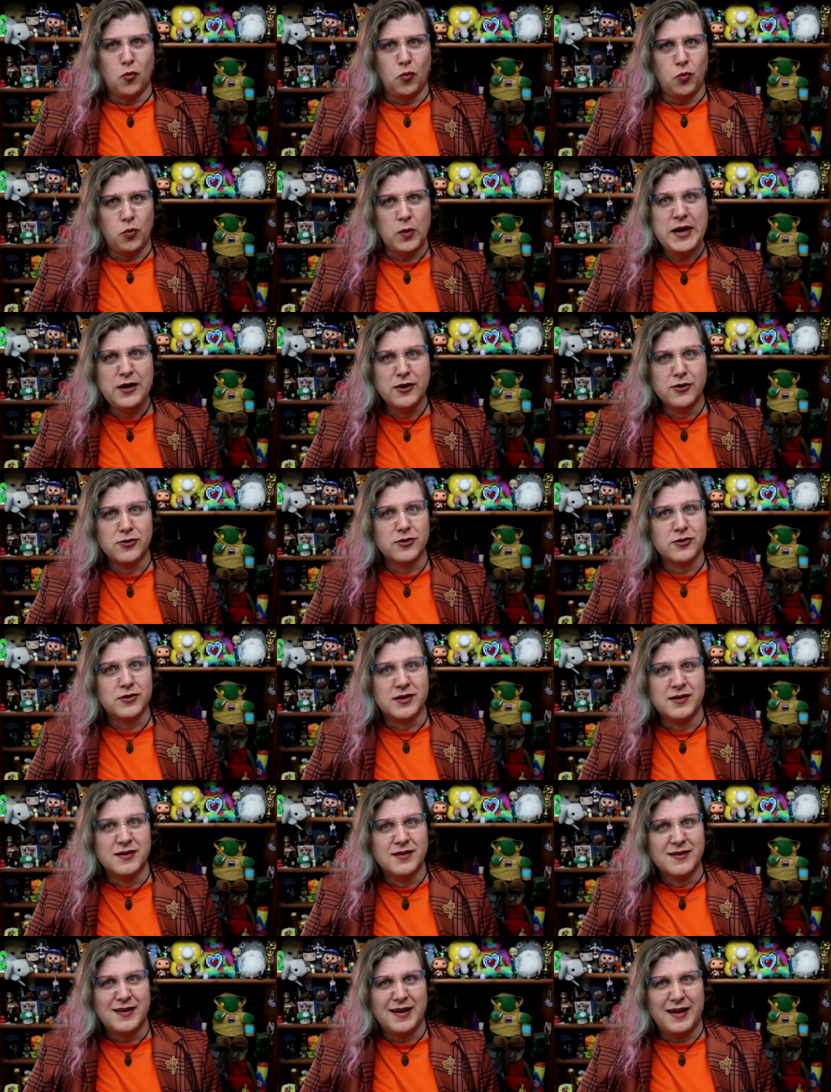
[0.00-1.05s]

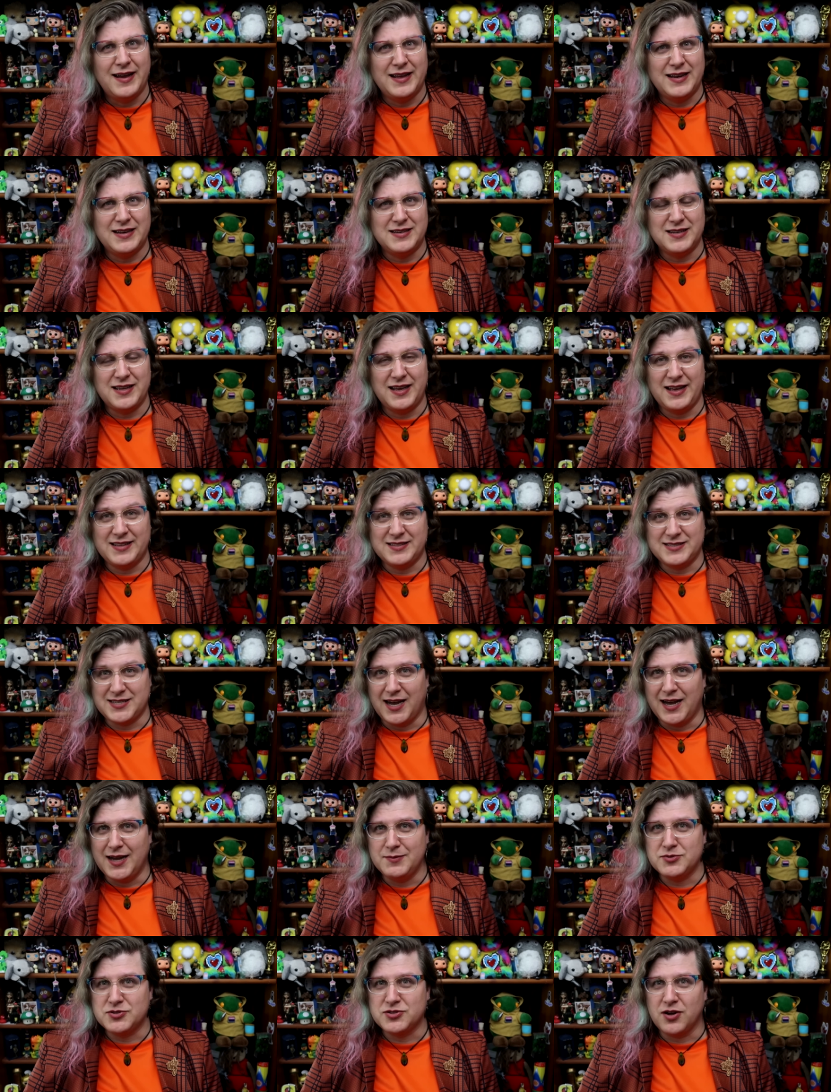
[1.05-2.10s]
weird and at
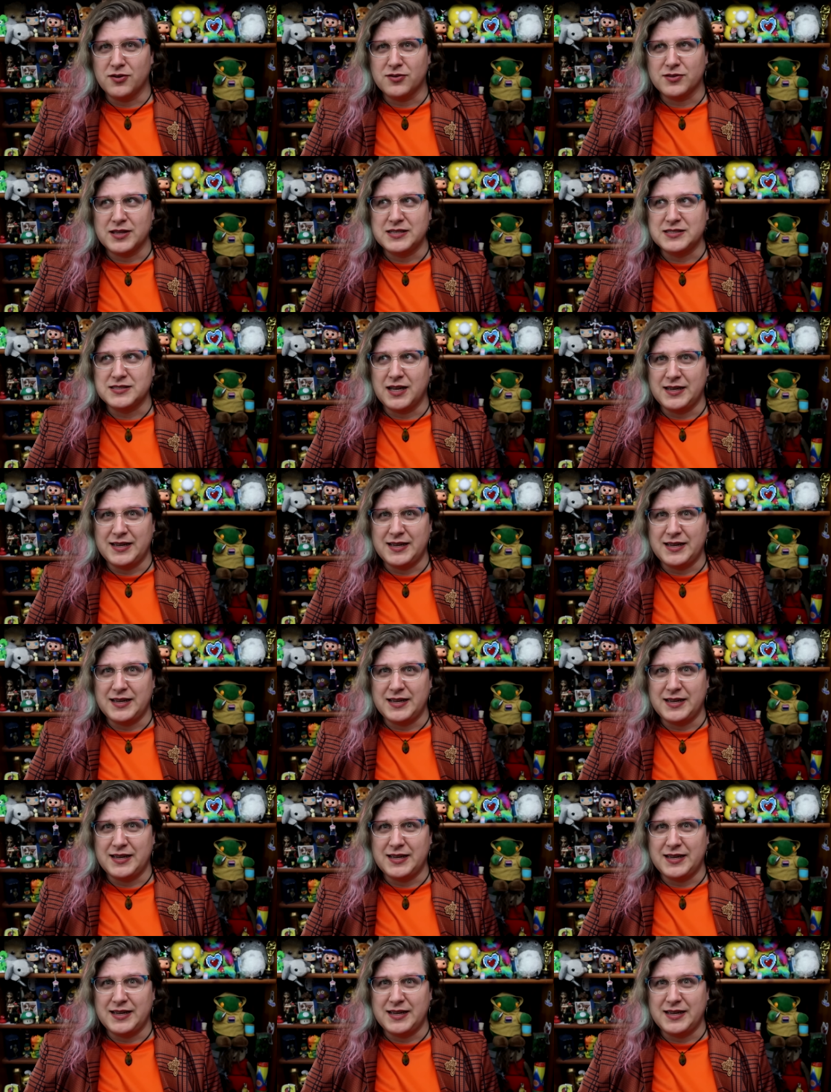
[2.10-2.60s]
times dark things.